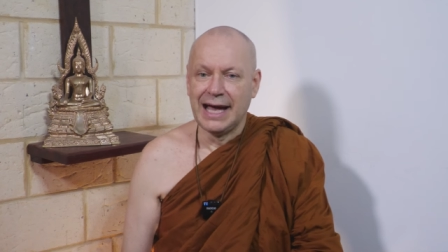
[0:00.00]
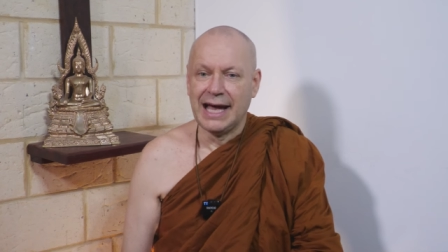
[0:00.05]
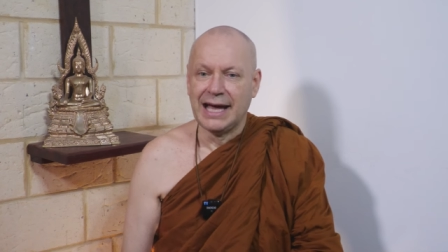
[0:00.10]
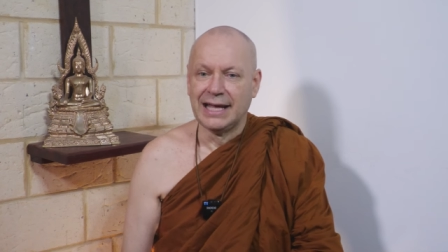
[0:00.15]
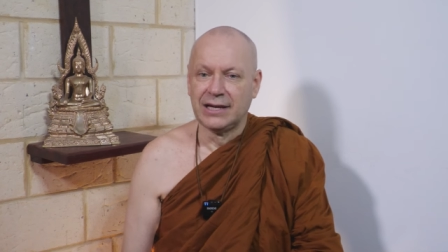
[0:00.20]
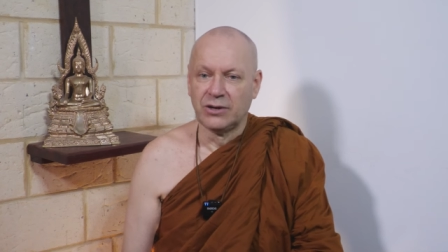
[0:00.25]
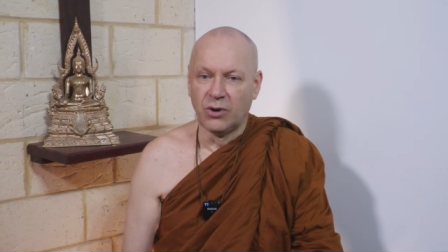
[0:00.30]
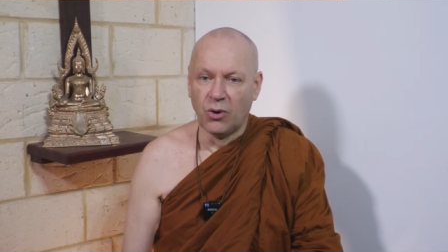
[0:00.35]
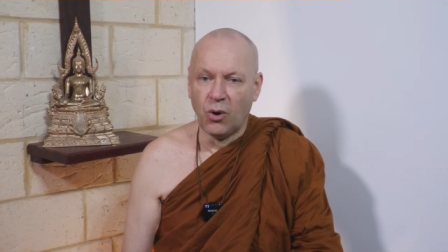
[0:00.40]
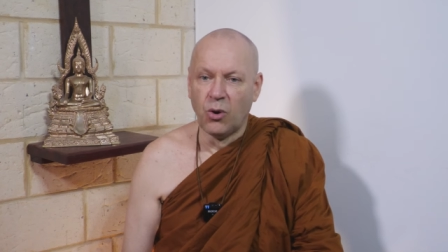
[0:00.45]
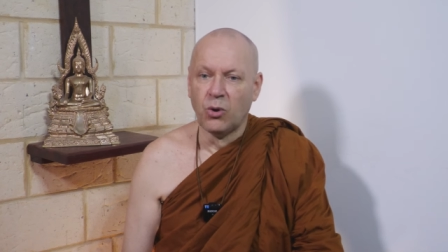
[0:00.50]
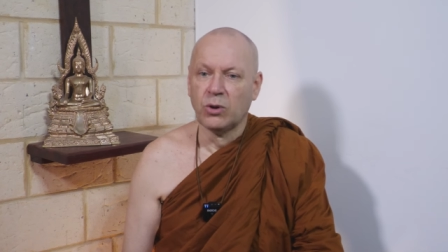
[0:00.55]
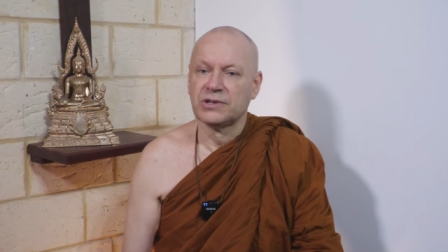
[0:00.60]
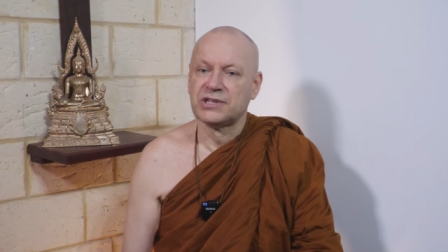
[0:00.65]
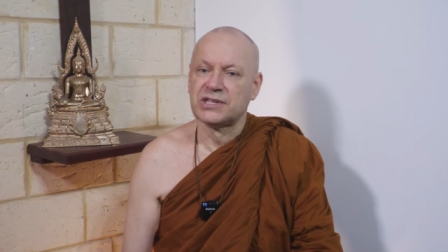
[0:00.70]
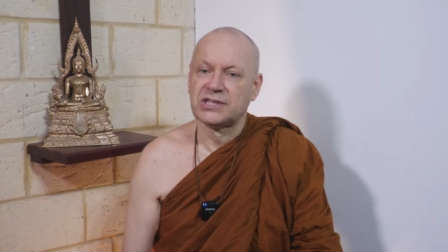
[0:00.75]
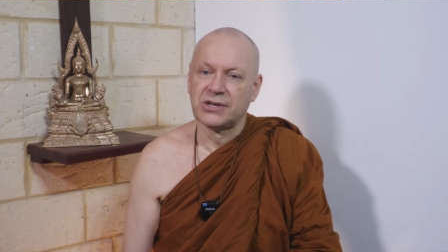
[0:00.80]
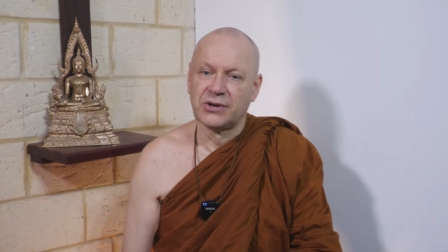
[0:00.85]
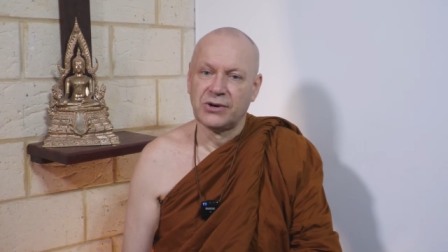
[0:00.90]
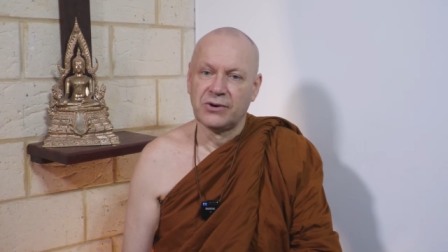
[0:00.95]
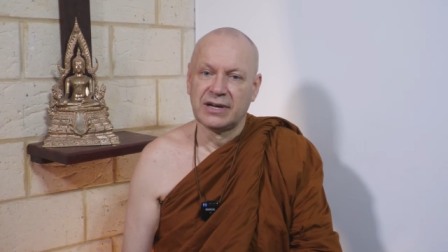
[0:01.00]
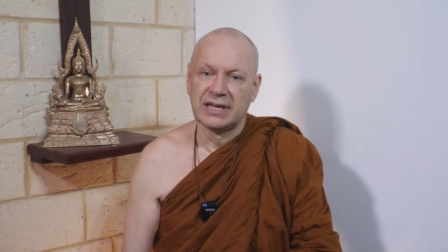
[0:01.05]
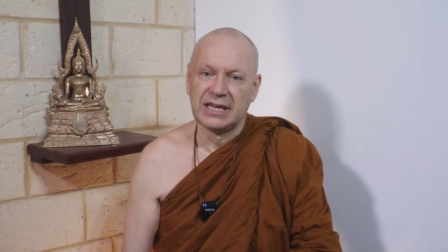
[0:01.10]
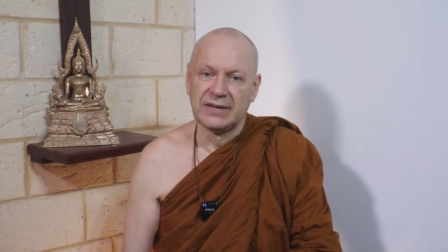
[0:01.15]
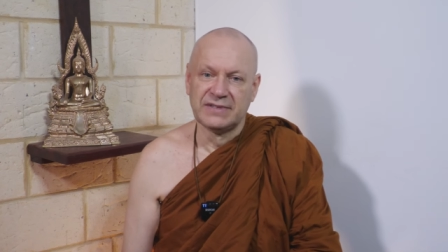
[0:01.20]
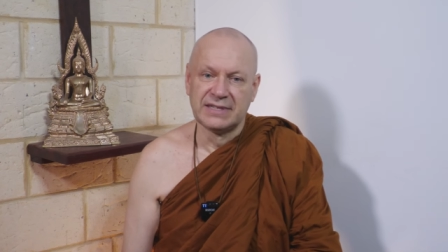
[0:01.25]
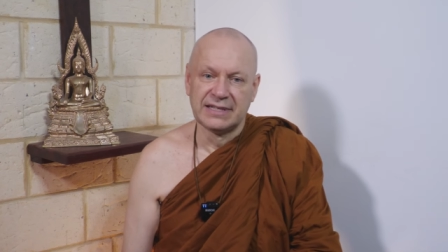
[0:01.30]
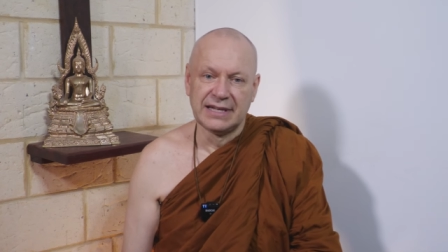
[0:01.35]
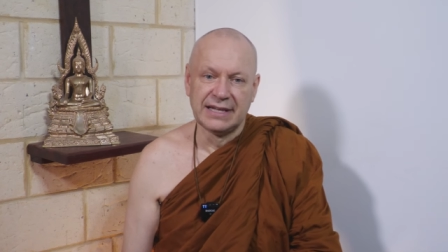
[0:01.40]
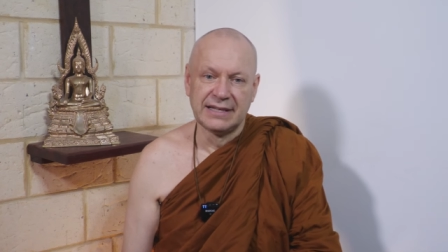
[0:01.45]
and it also
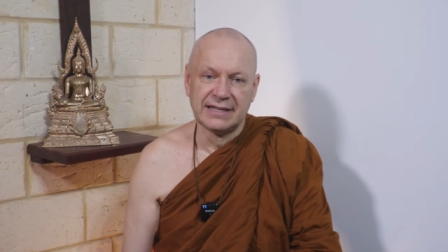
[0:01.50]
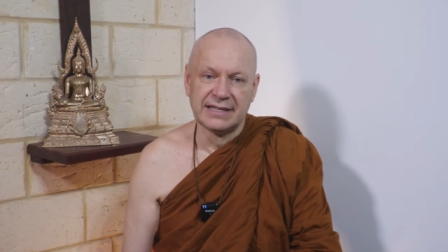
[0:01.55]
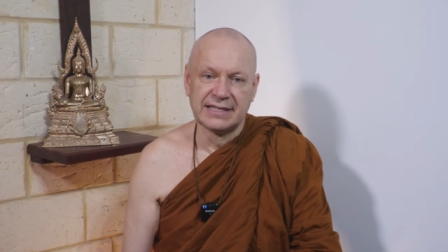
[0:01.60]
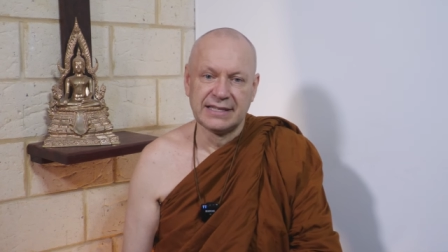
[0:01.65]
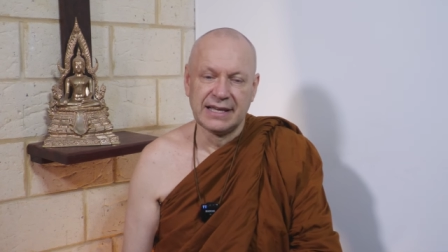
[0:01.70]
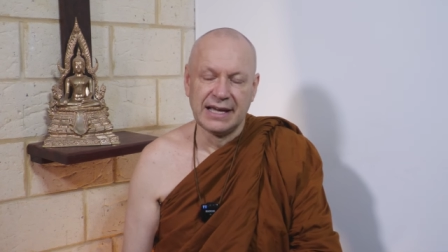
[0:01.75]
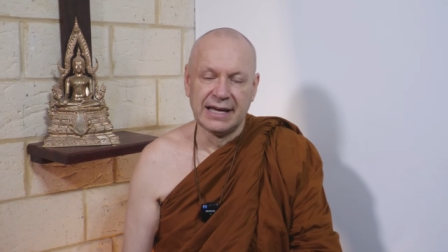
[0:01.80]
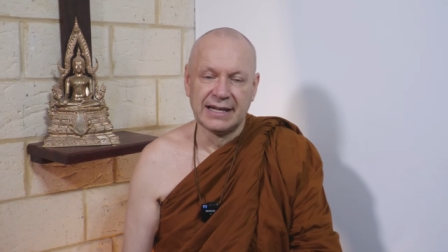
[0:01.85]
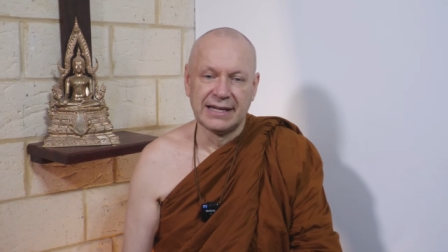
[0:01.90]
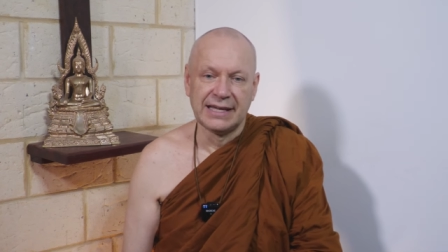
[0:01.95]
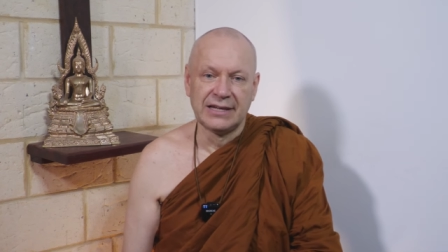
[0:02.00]
gives an insight